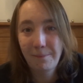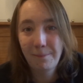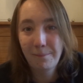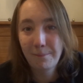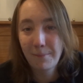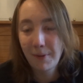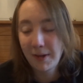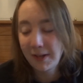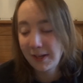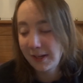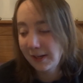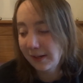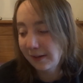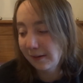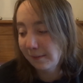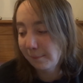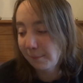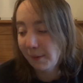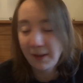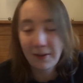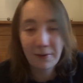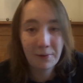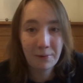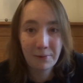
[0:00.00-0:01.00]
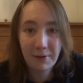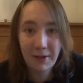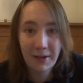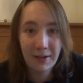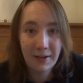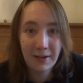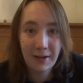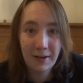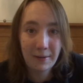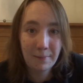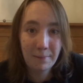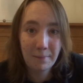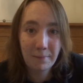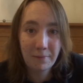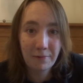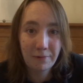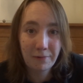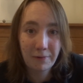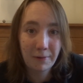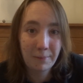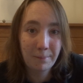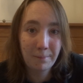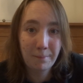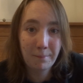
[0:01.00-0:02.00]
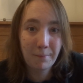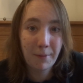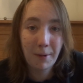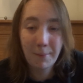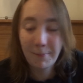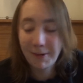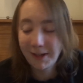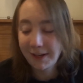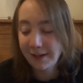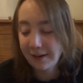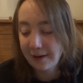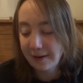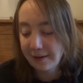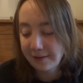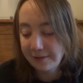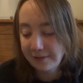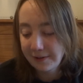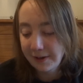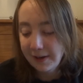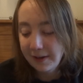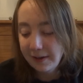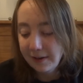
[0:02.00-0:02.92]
my little nickname from mum and dad.